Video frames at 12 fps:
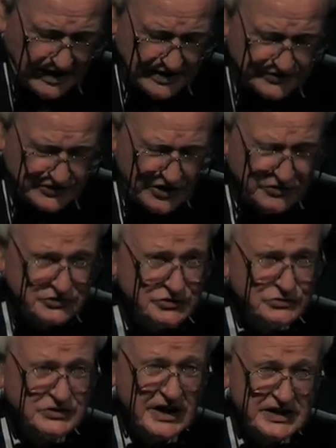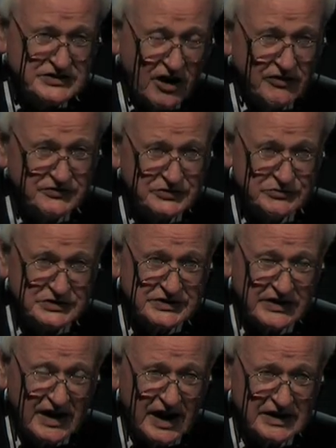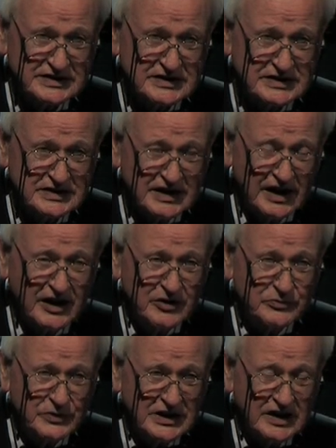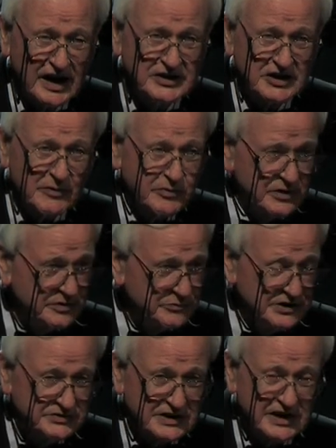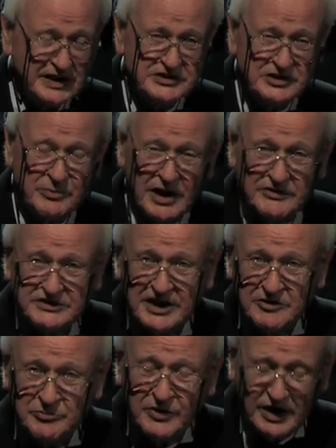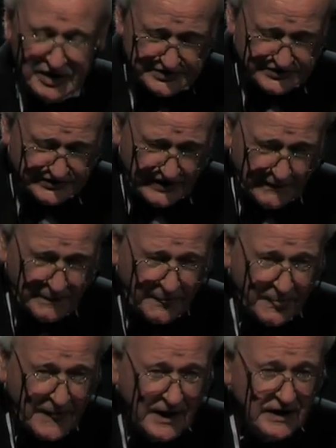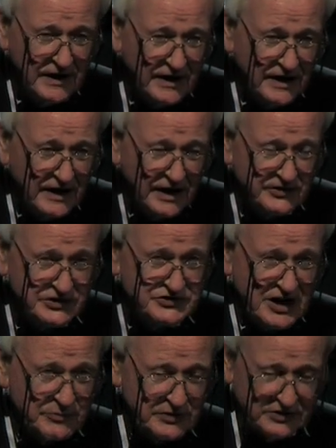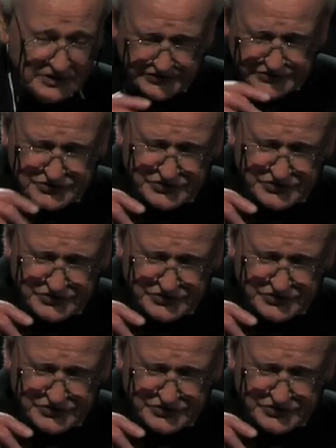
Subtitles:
So 2 days after that, we lined up, we'd collected about 10 pilots then, and a chap with lots of